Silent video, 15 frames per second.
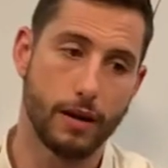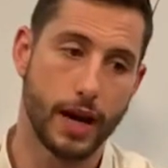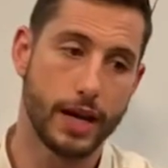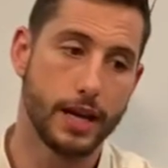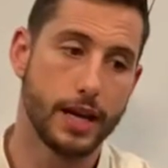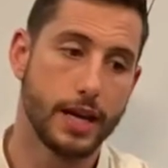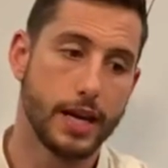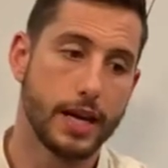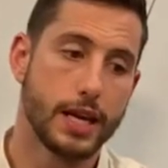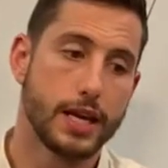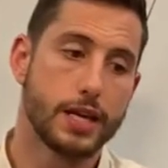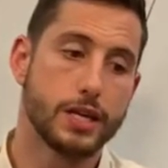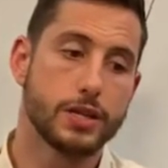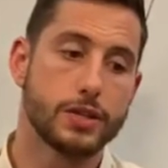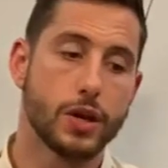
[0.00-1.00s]
right?
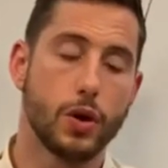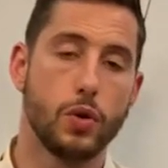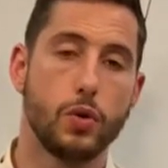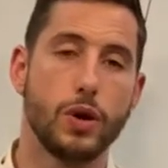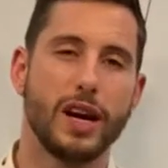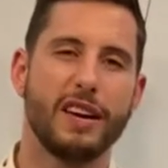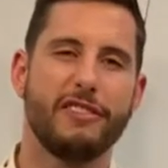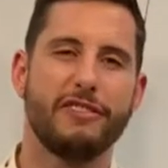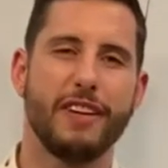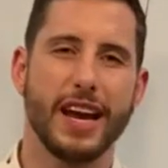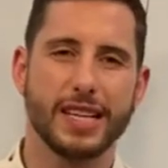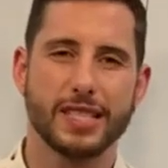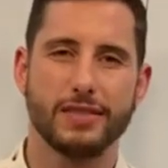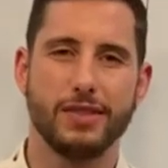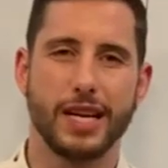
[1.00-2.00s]
So
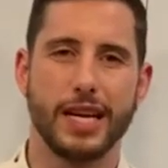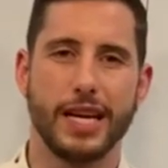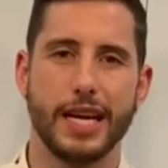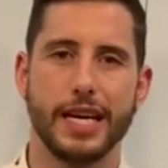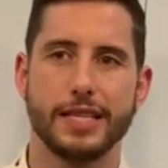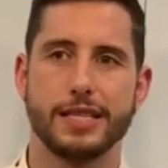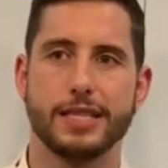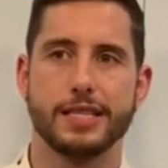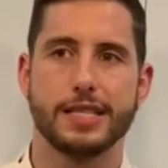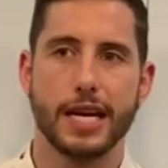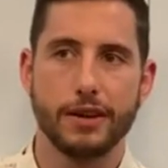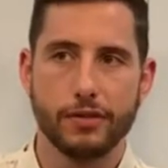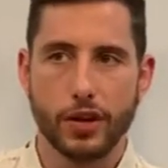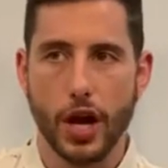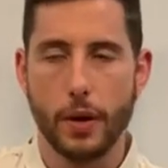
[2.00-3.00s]
effectively, it's
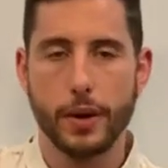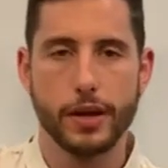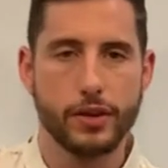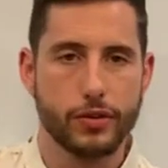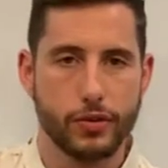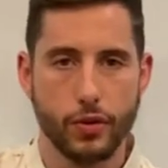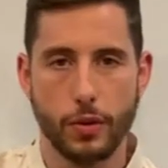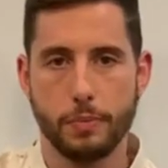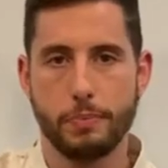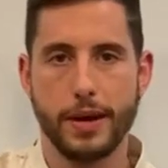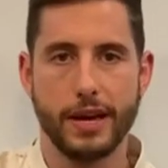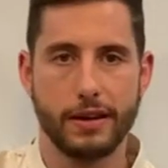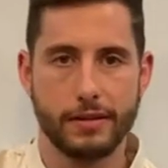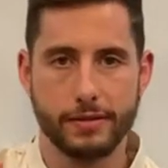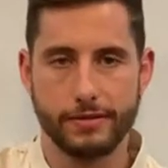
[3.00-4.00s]
instead of going through a
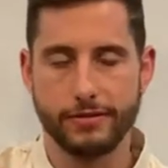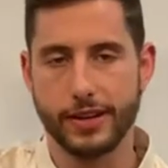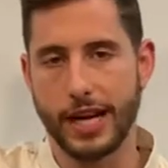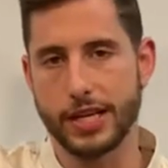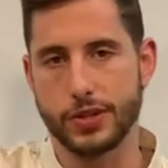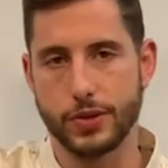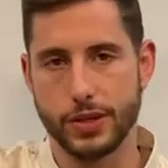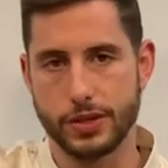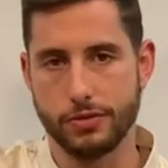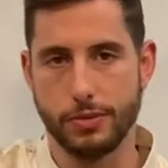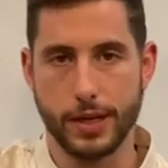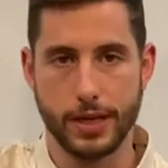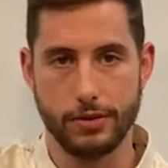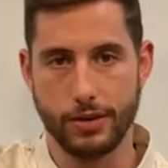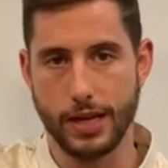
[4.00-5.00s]
big financial
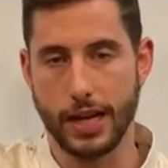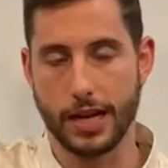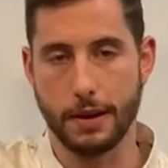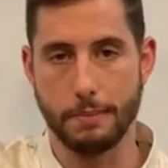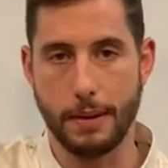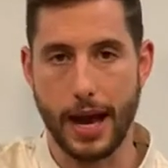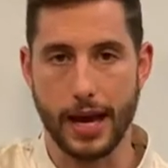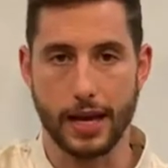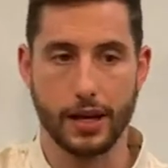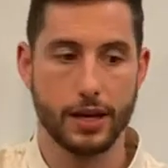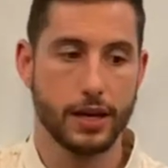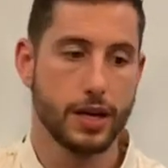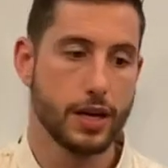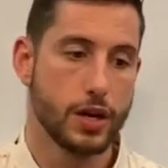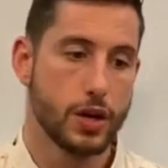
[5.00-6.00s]
intermediary like a
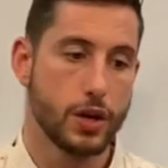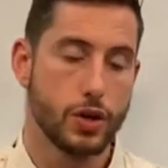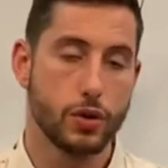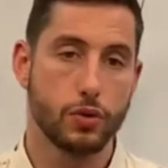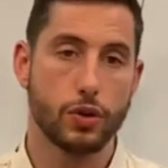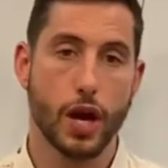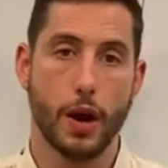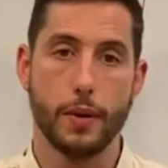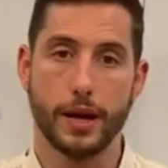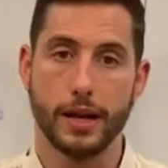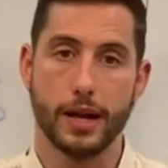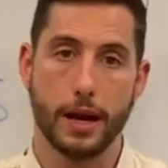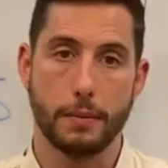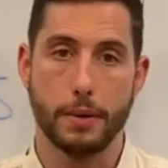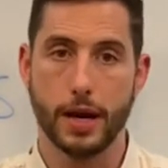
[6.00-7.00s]
bank, you're
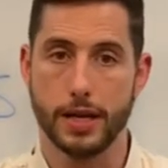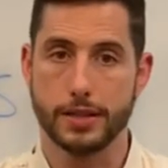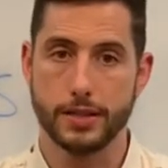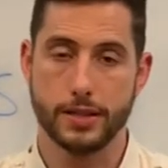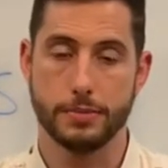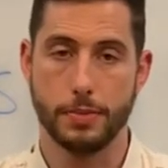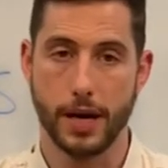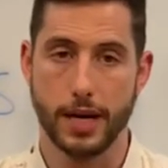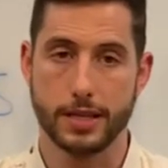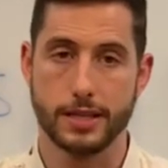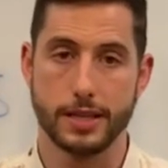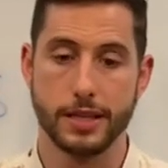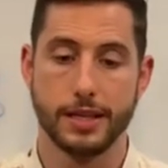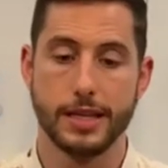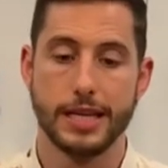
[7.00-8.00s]
going like person to
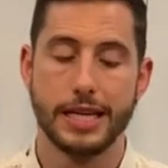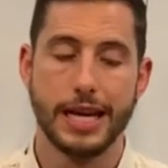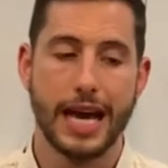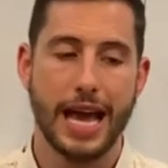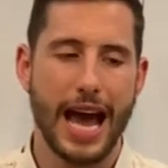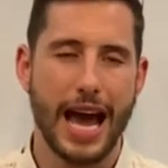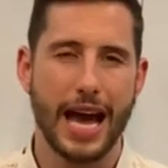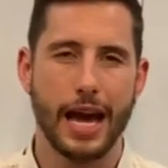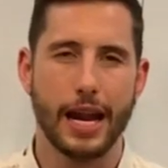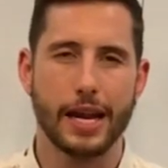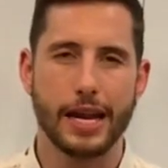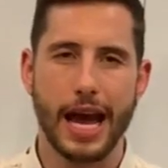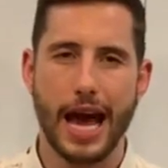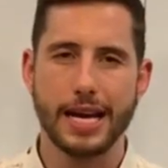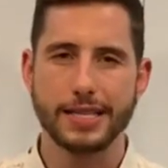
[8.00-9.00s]
person.
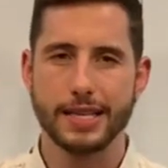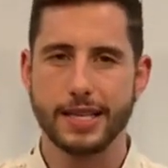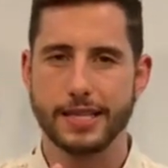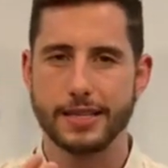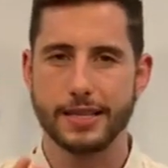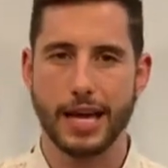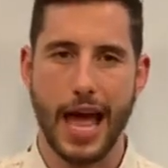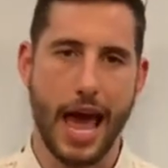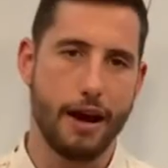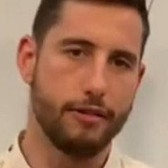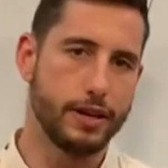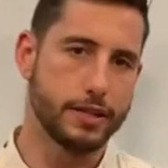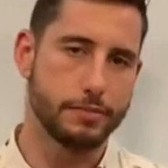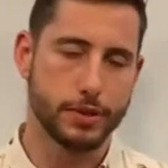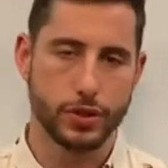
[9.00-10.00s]
And as this
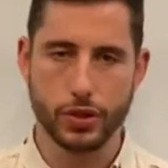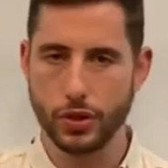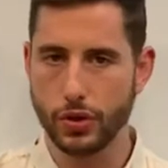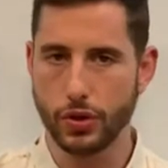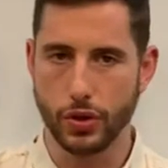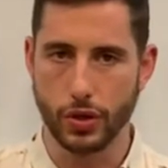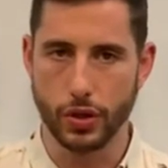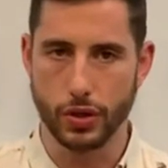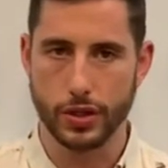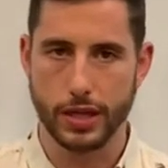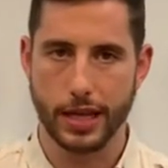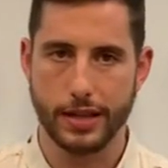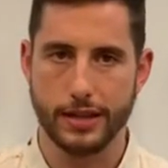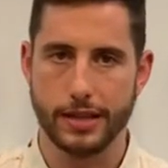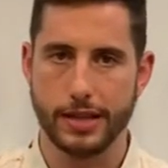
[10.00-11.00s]
area has
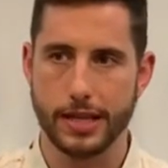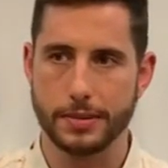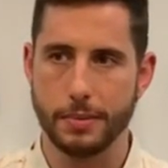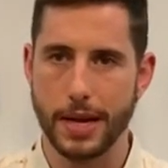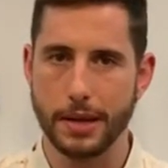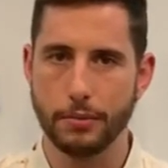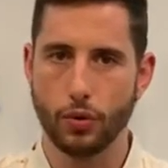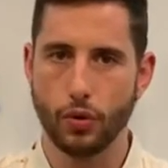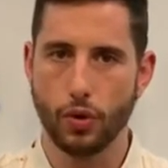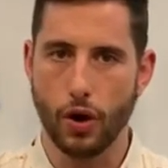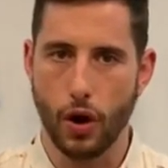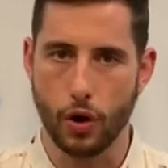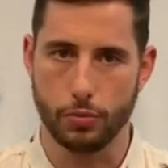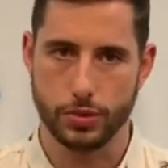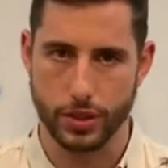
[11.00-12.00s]
matured, there's many more
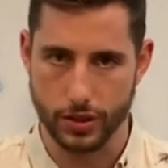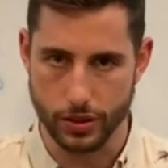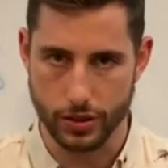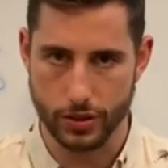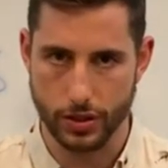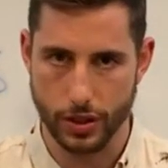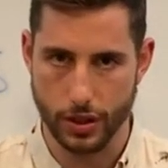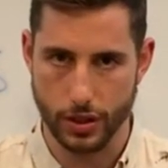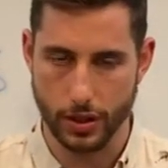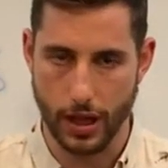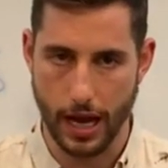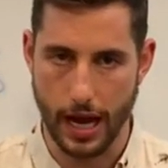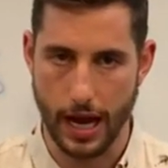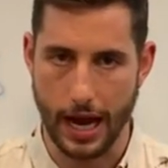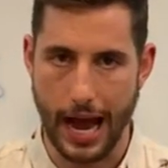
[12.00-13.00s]
options
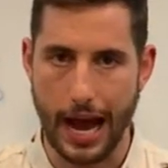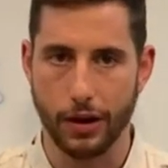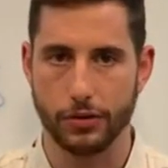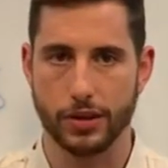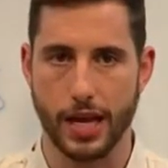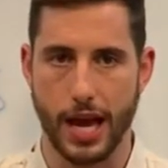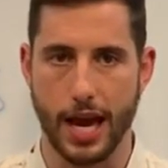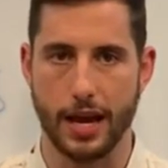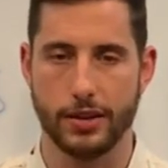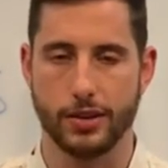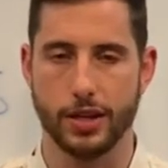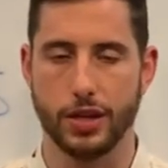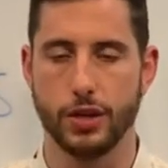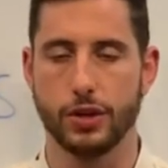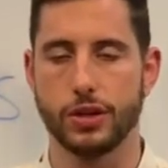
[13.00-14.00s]
uh, out there
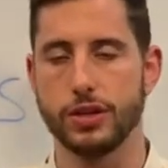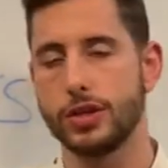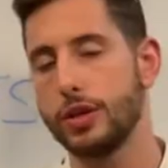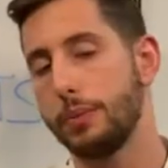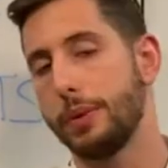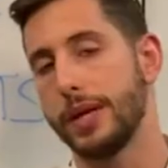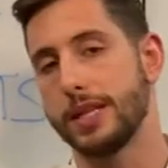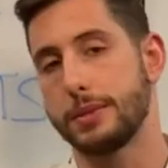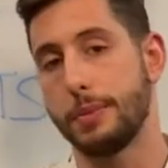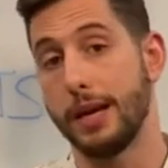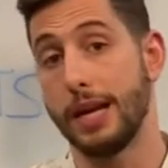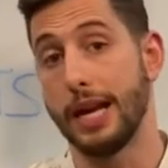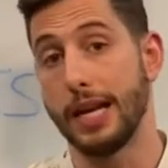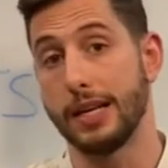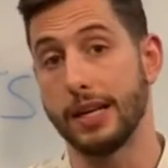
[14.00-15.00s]
that you can do
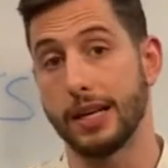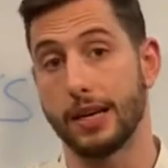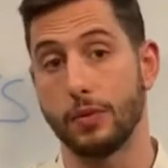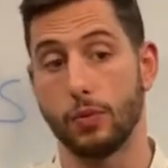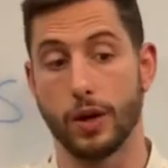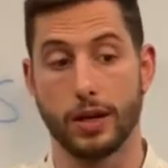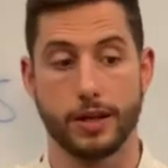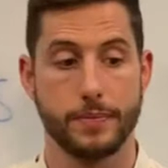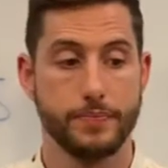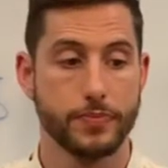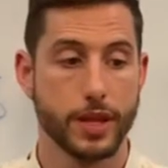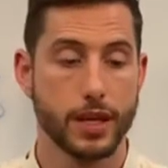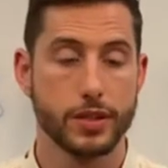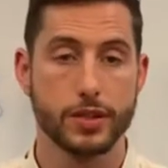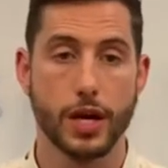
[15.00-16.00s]
peer-to-peer lending with.
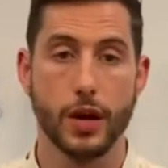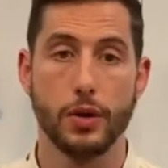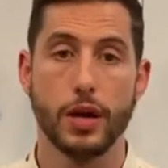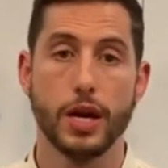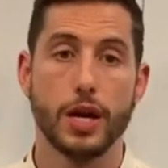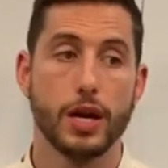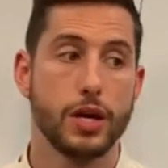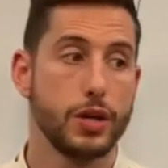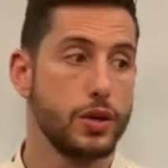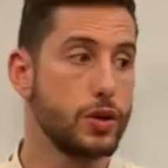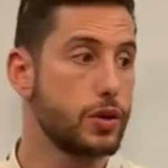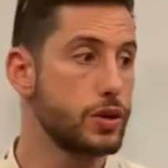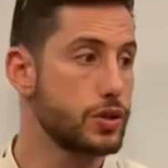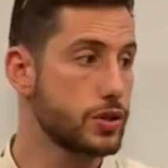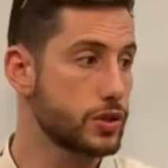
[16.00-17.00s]
So
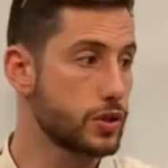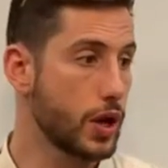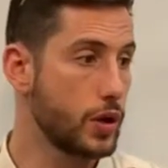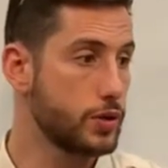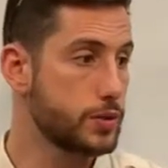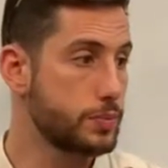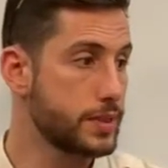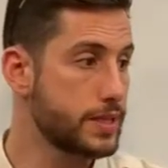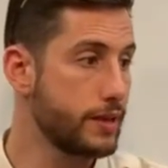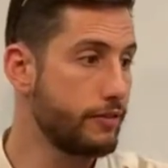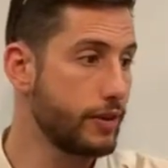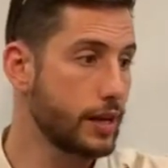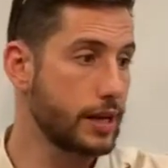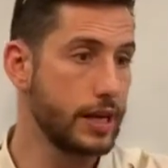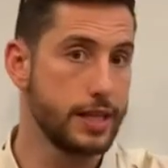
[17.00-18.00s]
you could just go
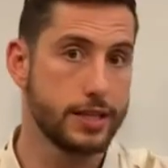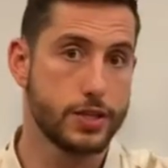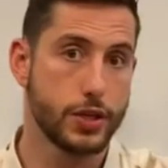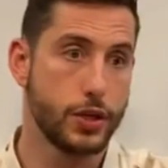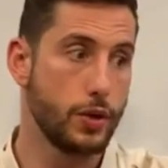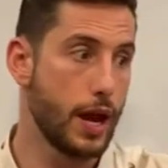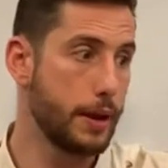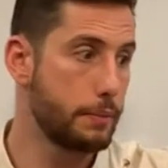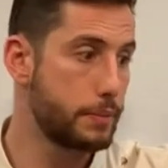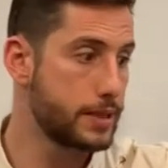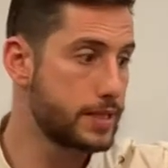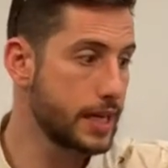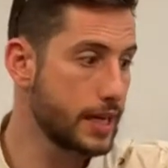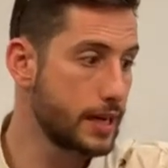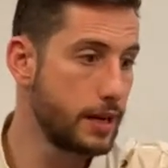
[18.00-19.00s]
specifically to a
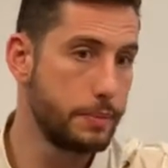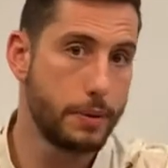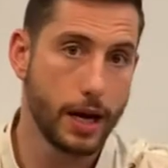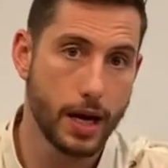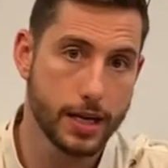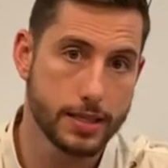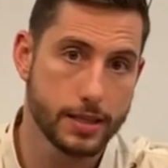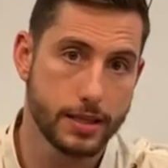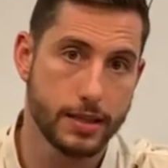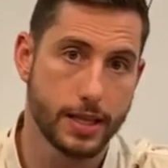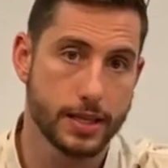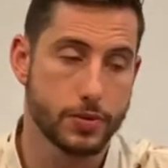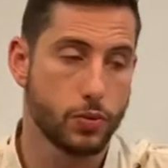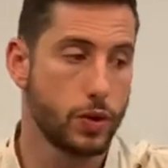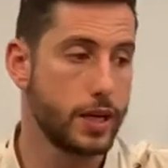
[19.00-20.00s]
particular person
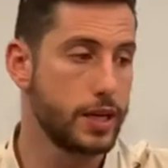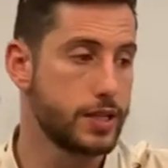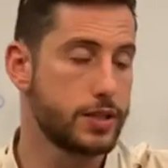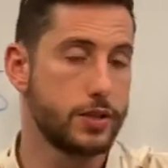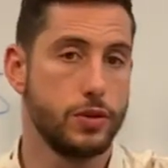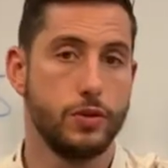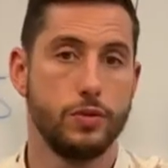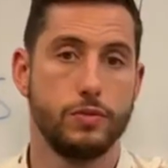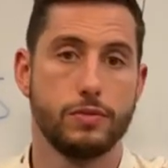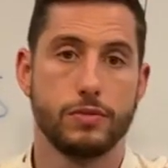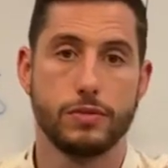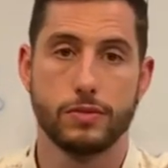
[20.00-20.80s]
that's wanting to